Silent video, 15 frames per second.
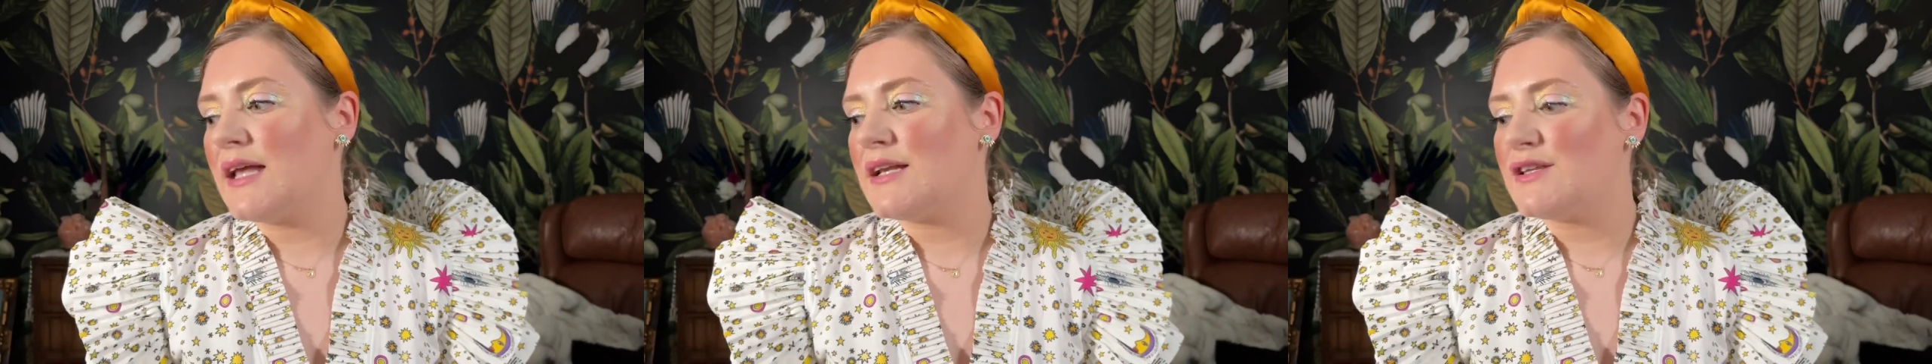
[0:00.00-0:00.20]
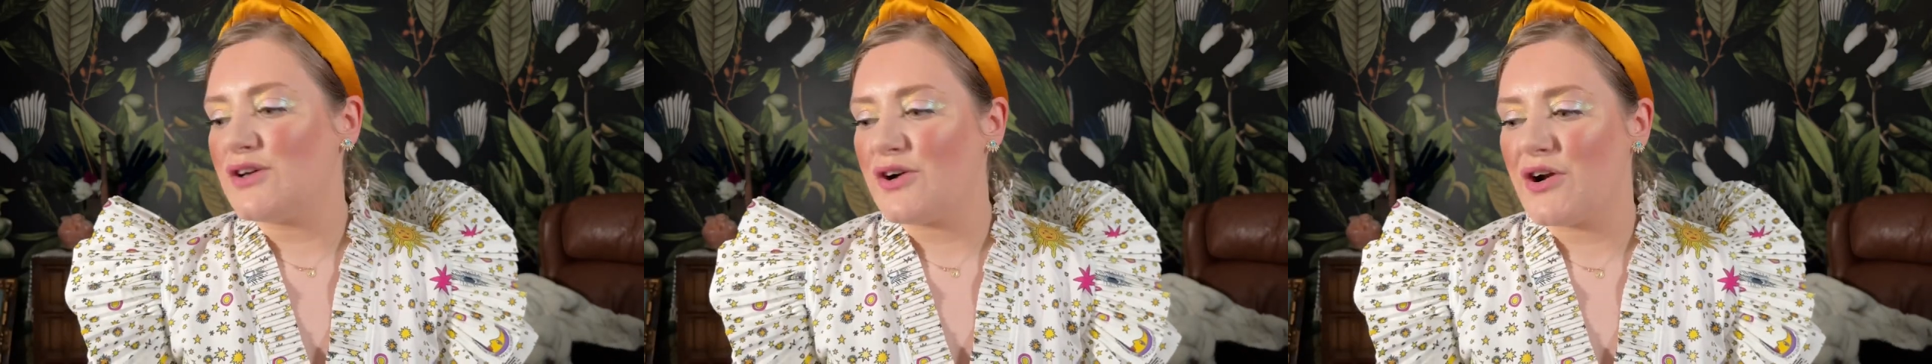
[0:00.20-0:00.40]

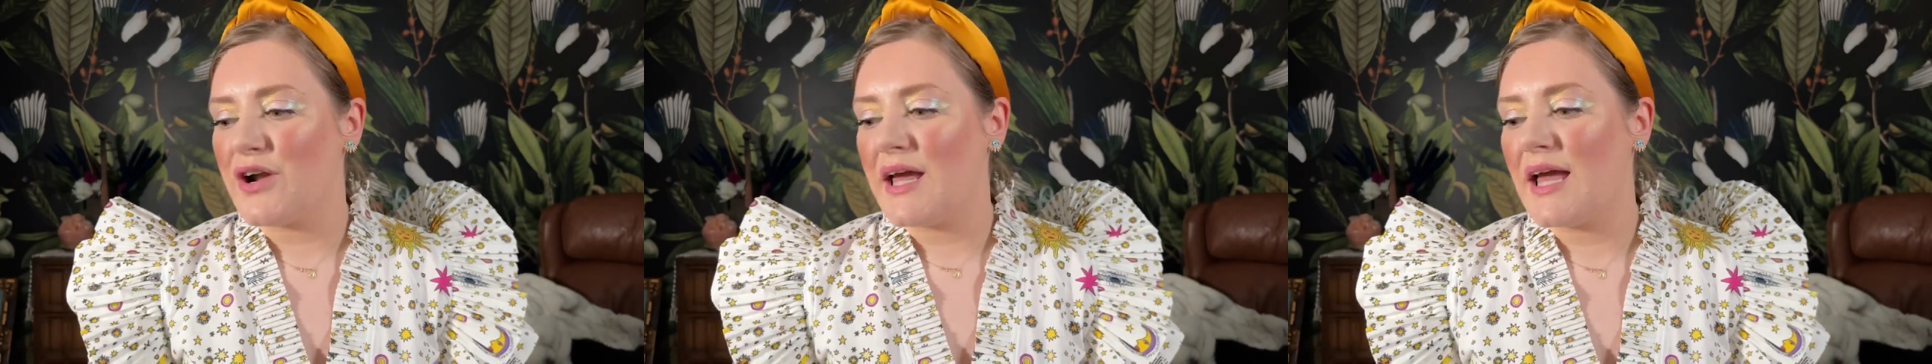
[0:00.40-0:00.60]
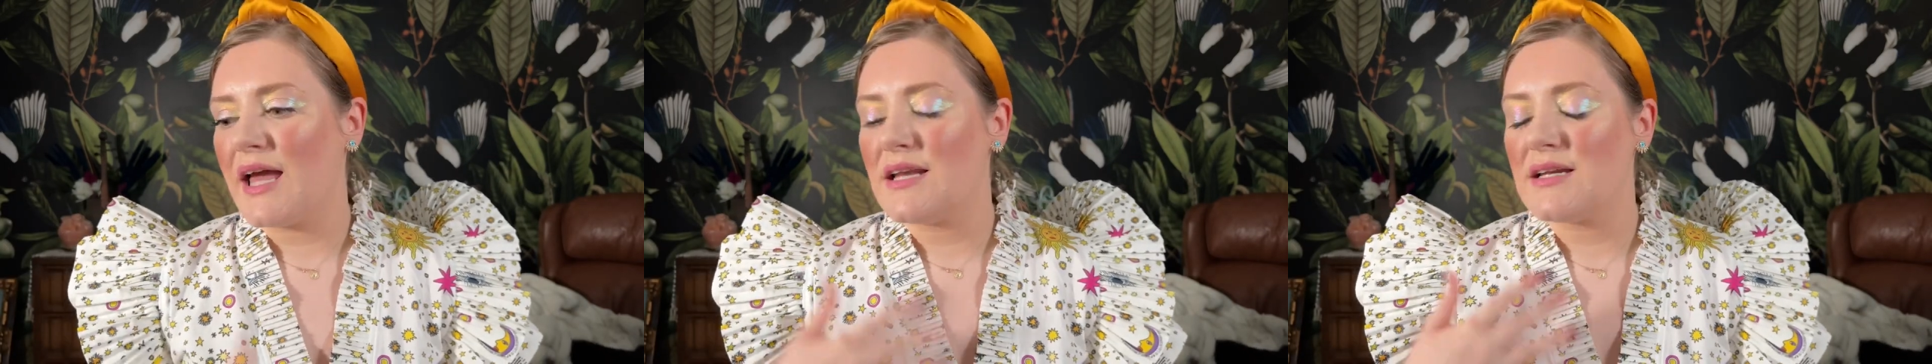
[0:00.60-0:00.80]
and
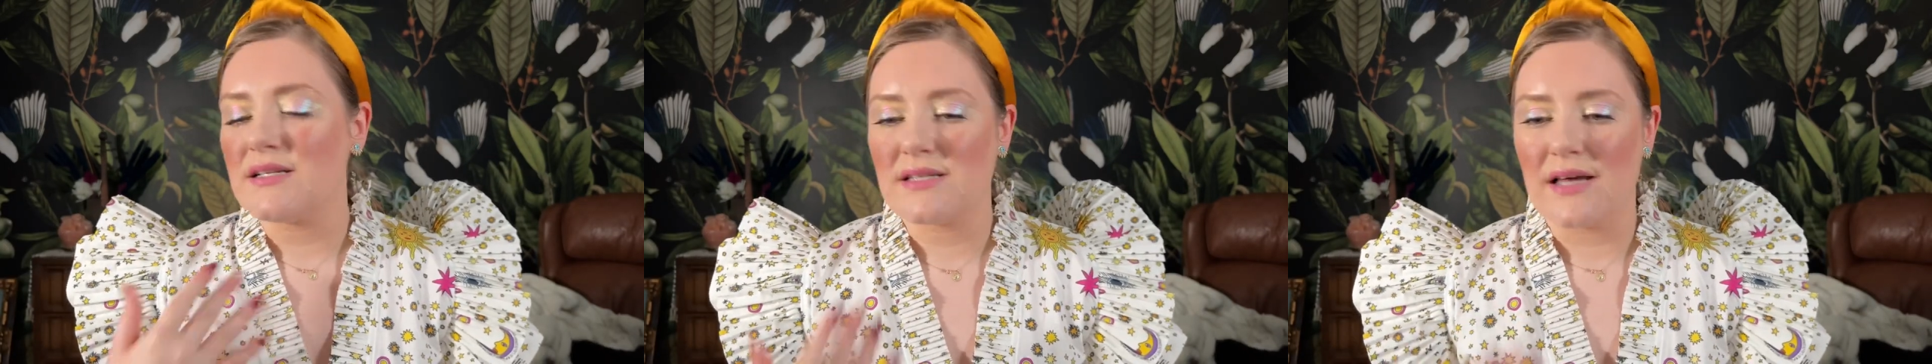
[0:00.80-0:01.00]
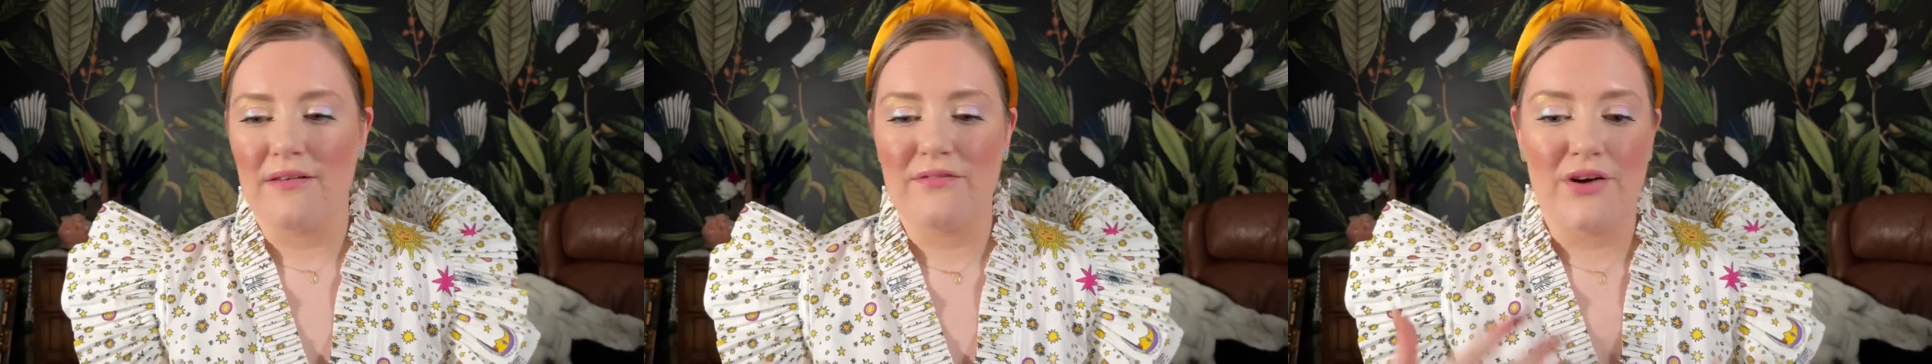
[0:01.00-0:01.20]
learning and
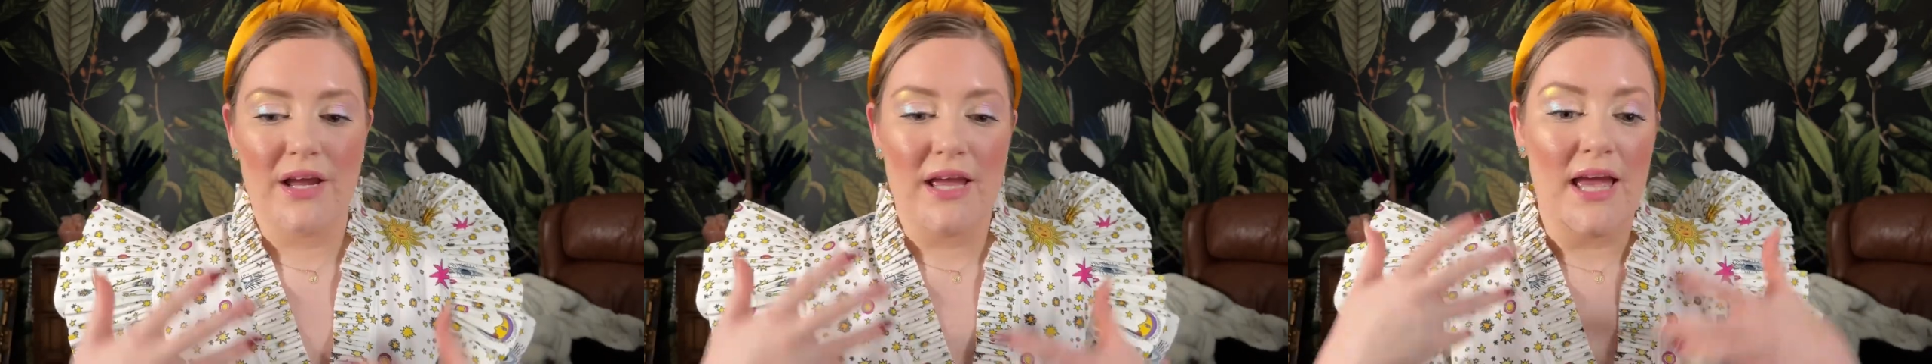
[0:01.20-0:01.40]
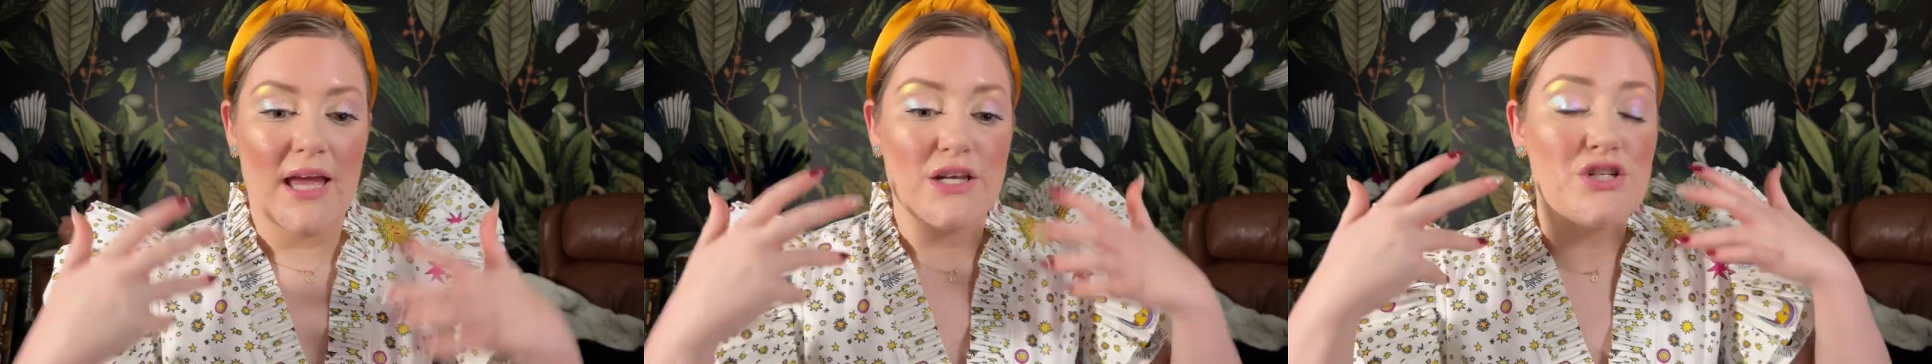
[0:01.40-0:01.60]

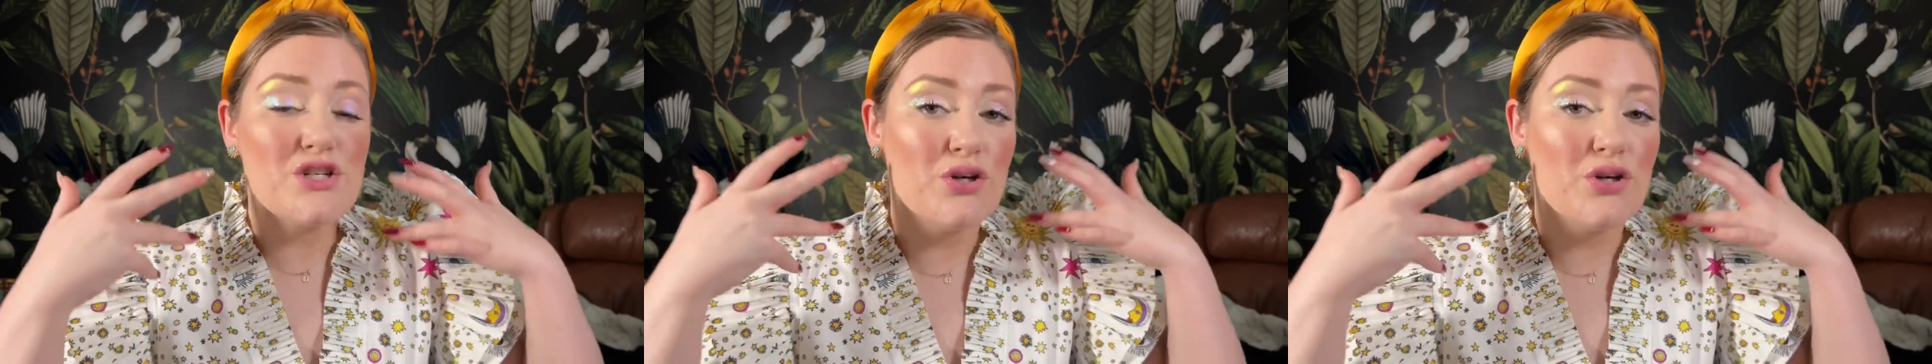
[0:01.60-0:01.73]
discovering and